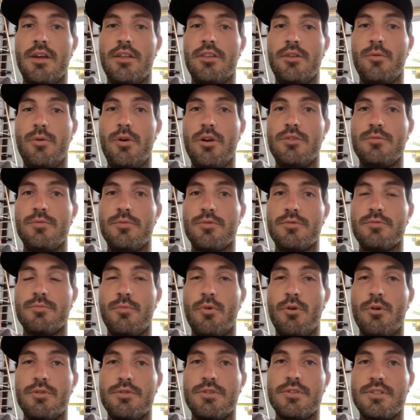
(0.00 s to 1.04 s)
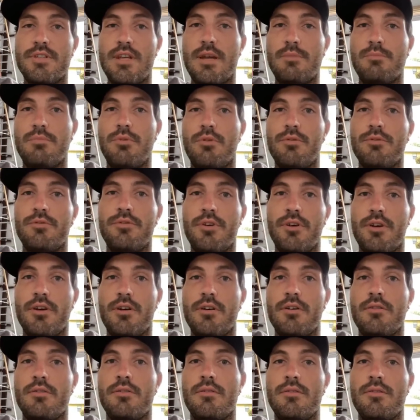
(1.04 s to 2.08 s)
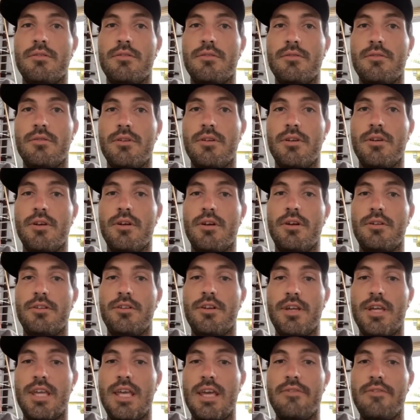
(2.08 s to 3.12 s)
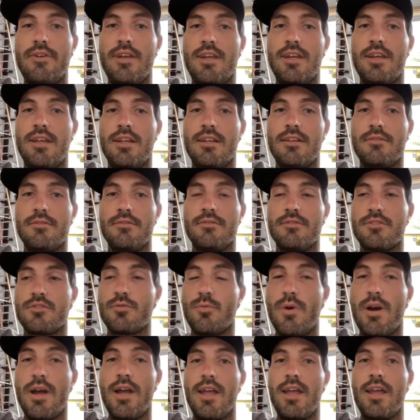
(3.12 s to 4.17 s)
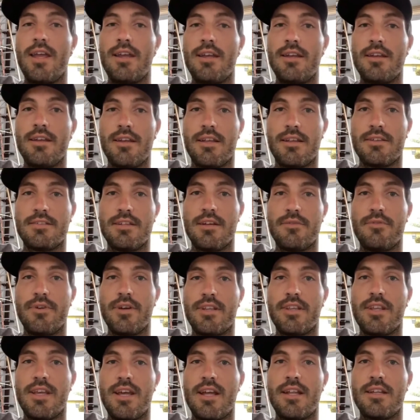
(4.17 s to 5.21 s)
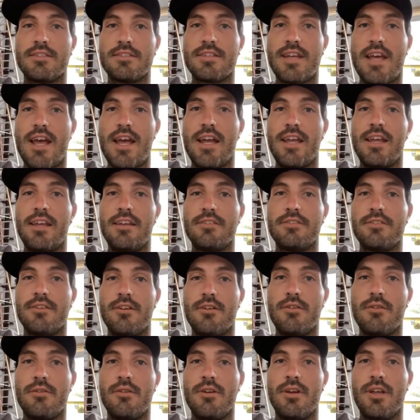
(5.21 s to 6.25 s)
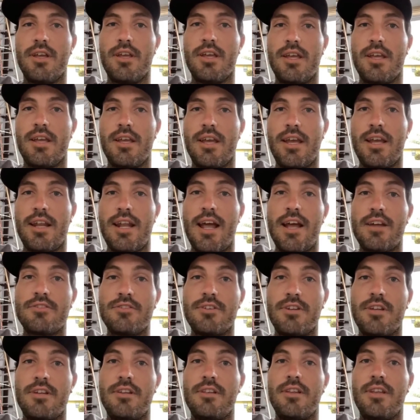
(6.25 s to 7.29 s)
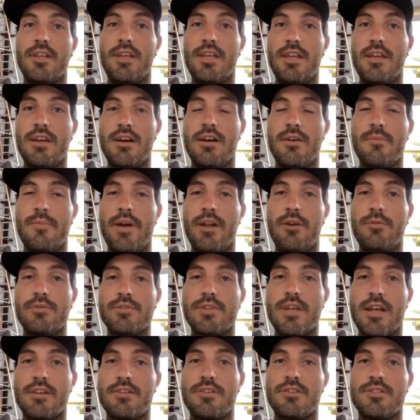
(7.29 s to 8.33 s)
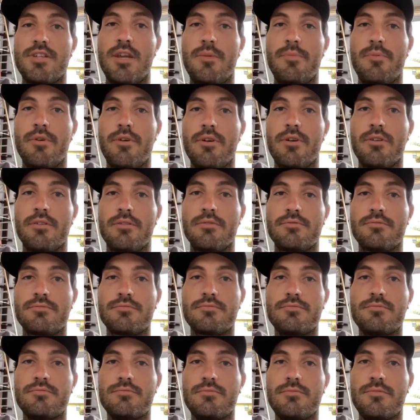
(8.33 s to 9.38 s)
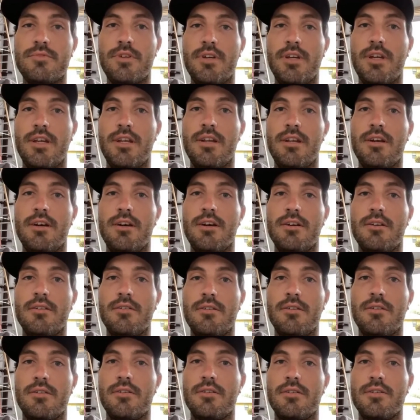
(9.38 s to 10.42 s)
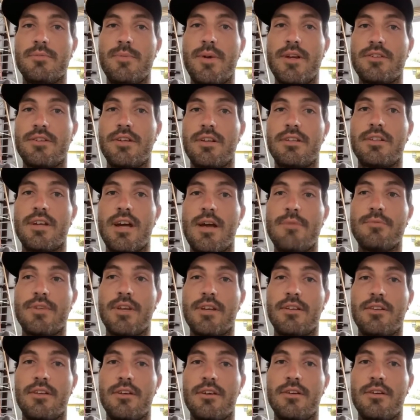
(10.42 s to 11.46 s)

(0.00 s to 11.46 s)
woods was more susceptible to giving and swaying and stuff like that, and sagging. So, and actually, the metal was actually cheaper, and especially at times like